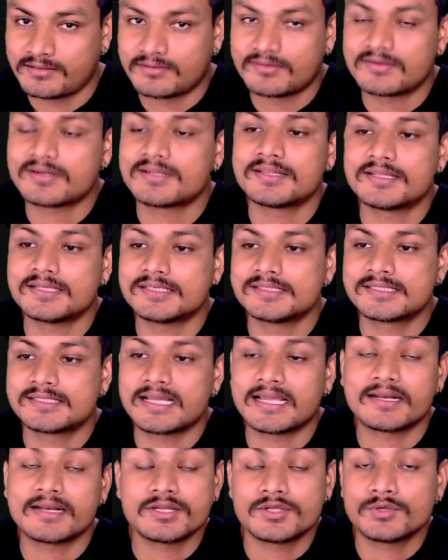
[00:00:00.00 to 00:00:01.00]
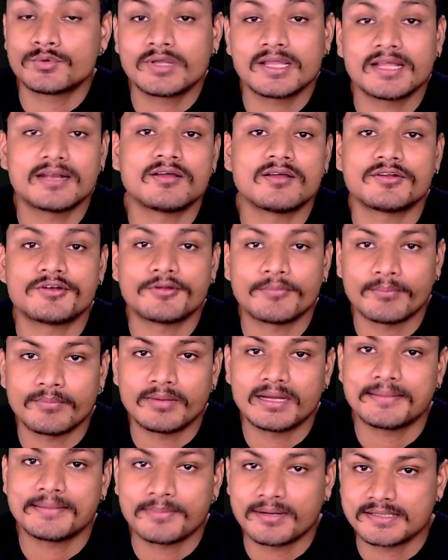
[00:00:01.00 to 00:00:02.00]
run this and you cannot
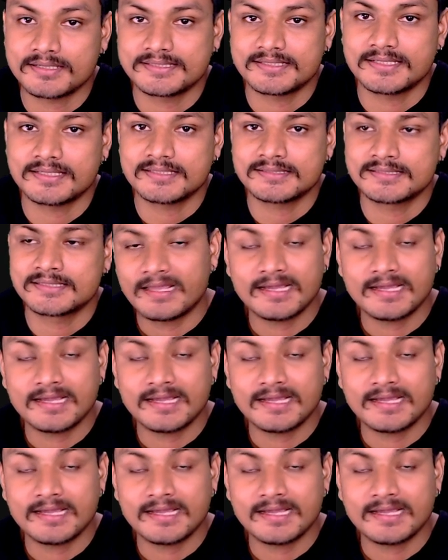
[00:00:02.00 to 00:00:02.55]
bypass this